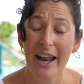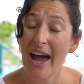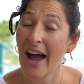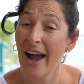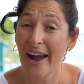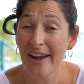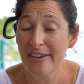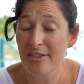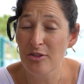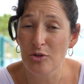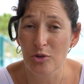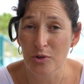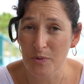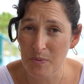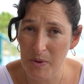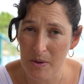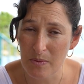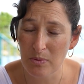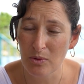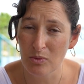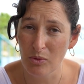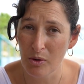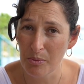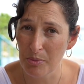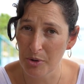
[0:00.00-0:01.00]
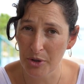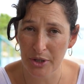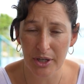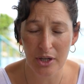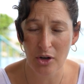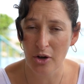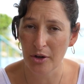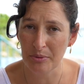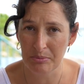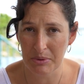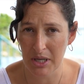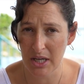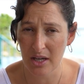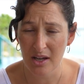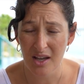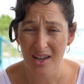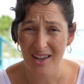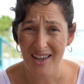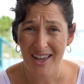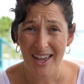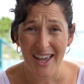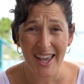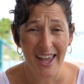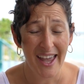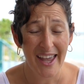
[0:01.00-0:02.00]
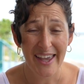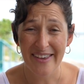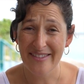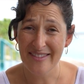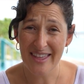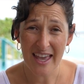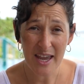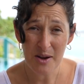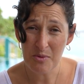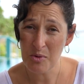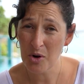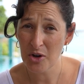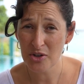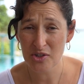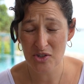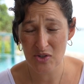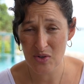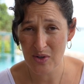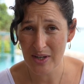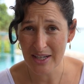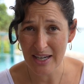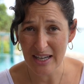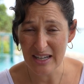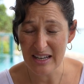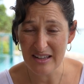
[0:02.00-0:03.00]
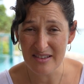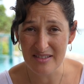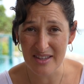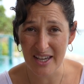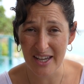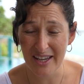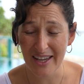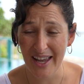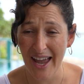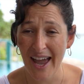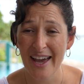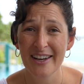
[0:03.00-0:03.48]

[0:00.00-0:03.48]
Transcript: I thought people were putting on me. They weren't doing anything.